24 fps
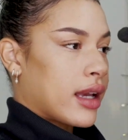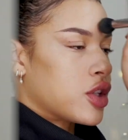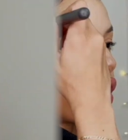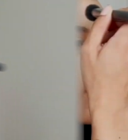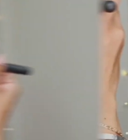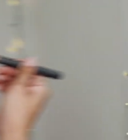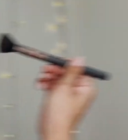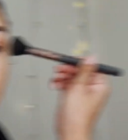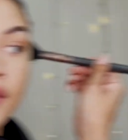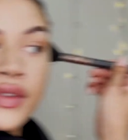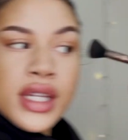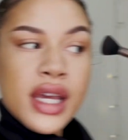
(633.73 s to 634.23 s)

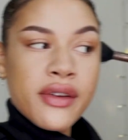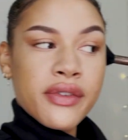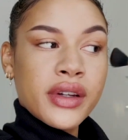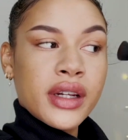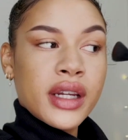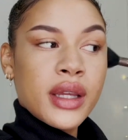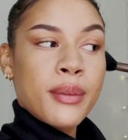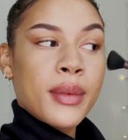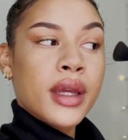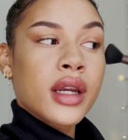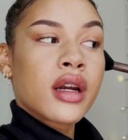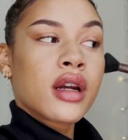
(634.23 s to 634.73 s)
But I've
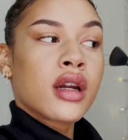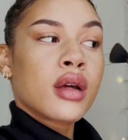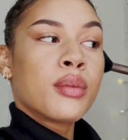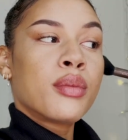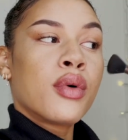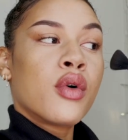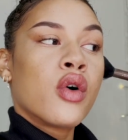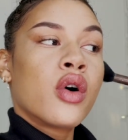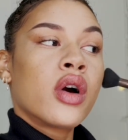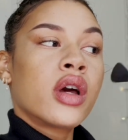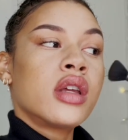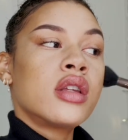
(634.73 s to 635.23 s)
definitely made it a
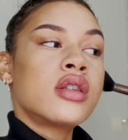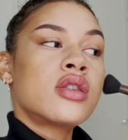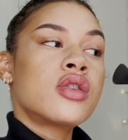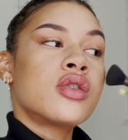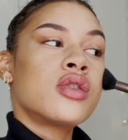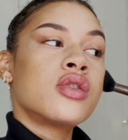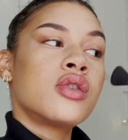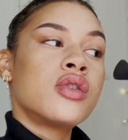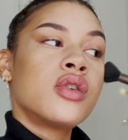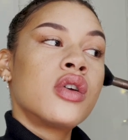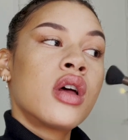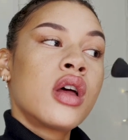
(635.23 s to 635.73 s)
point
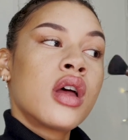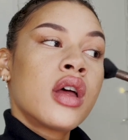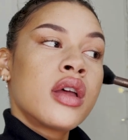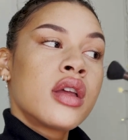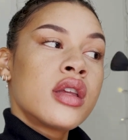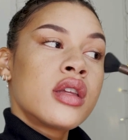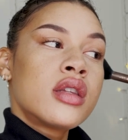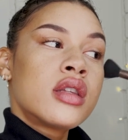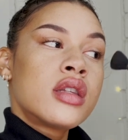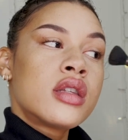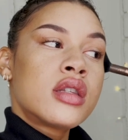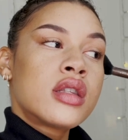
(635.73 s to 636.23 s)
to
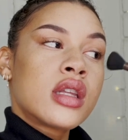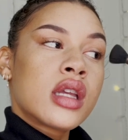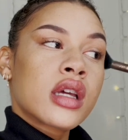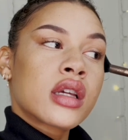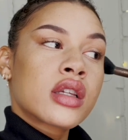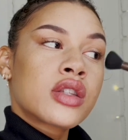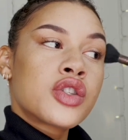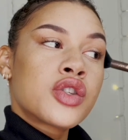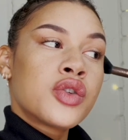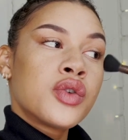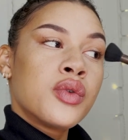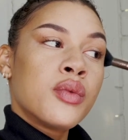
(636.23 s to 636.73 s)

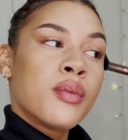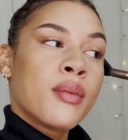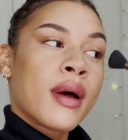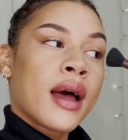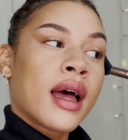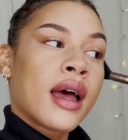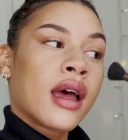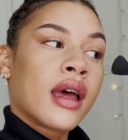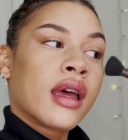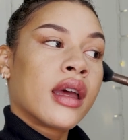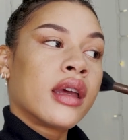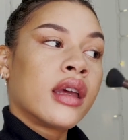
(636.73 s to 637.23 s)
stick to
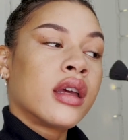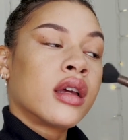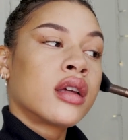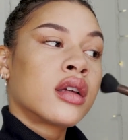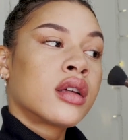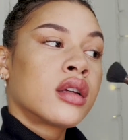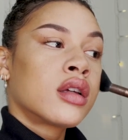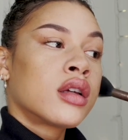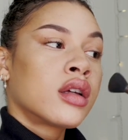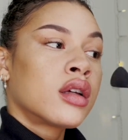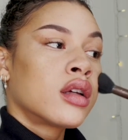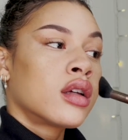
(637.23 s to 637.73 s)
my
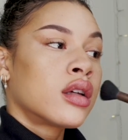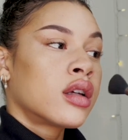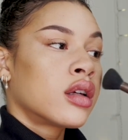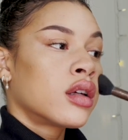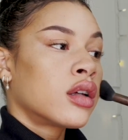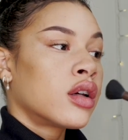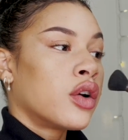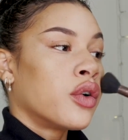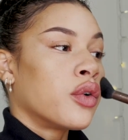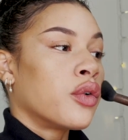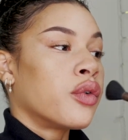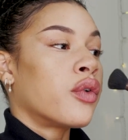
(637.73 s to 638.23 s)

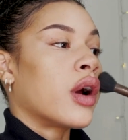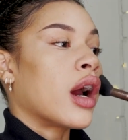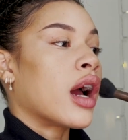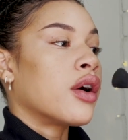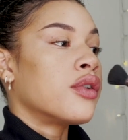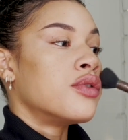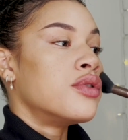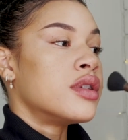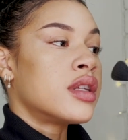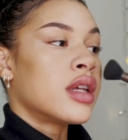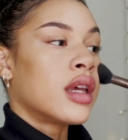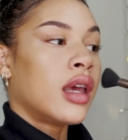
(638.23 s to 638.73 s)

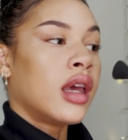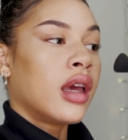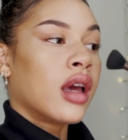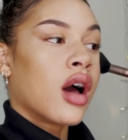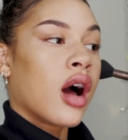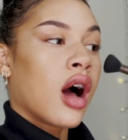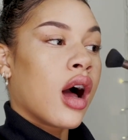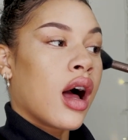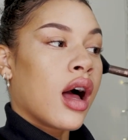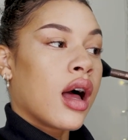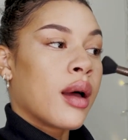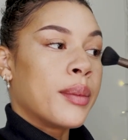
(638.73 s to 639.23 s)
grounding
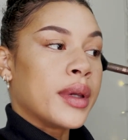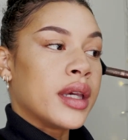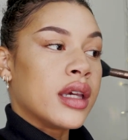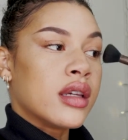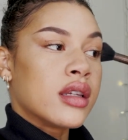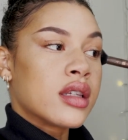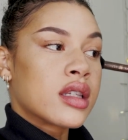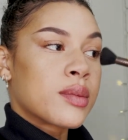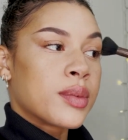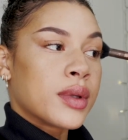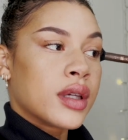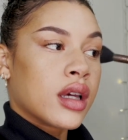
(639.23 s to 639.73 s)

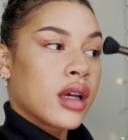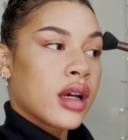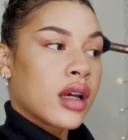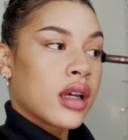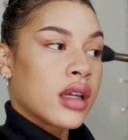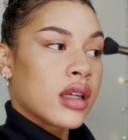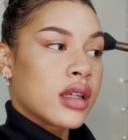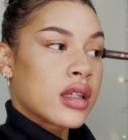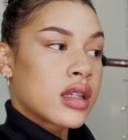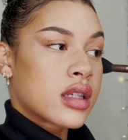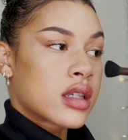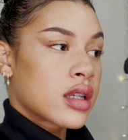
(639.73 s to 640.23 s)
hobbies,
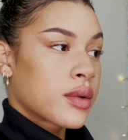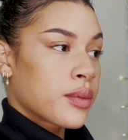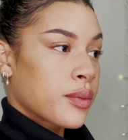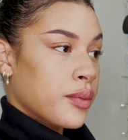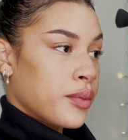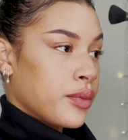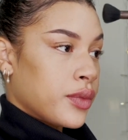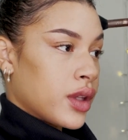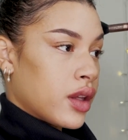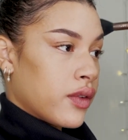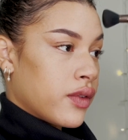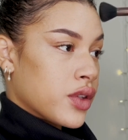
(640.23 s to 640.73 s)
because
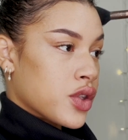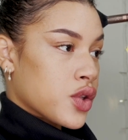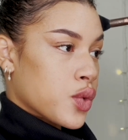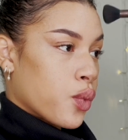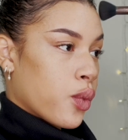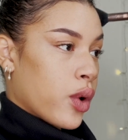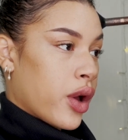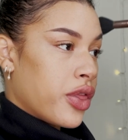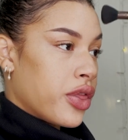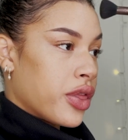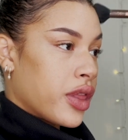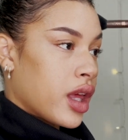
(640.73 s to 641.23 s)
if it's
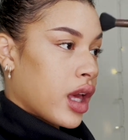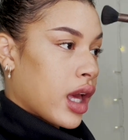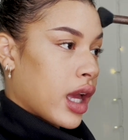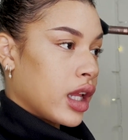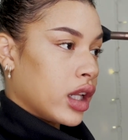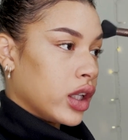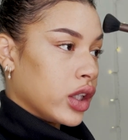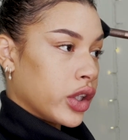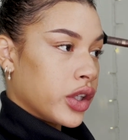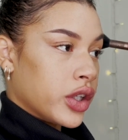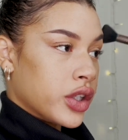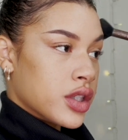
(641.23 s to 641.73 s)
one thing I
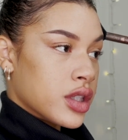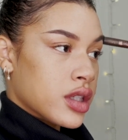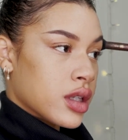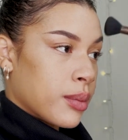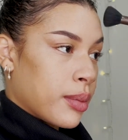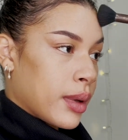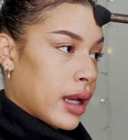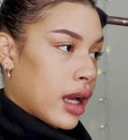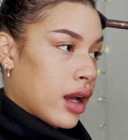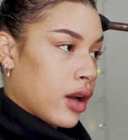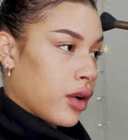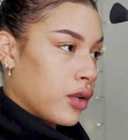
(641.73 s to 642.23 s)
learned
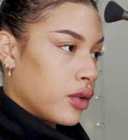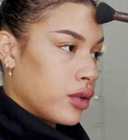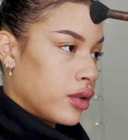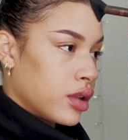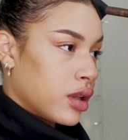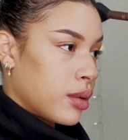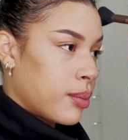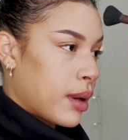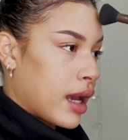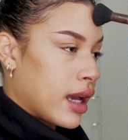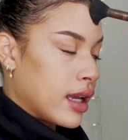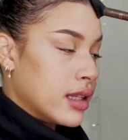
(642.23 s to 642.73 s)
about the
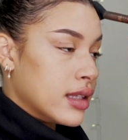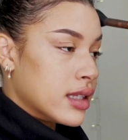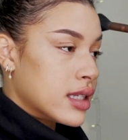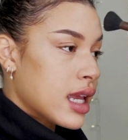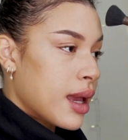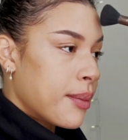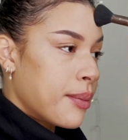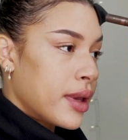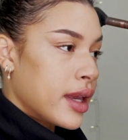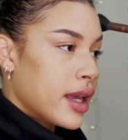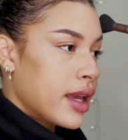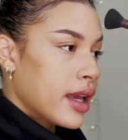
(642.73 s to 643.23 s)

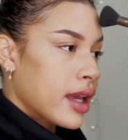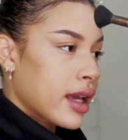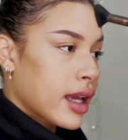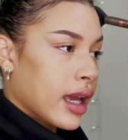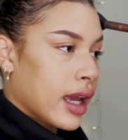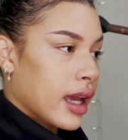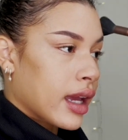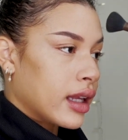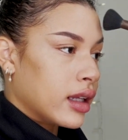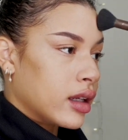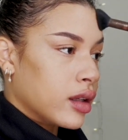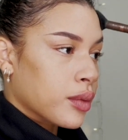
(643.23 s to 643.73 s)
pandemic
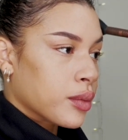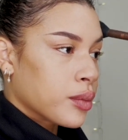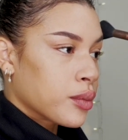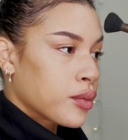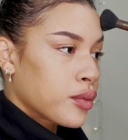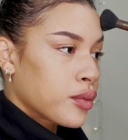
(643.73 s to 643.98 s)
and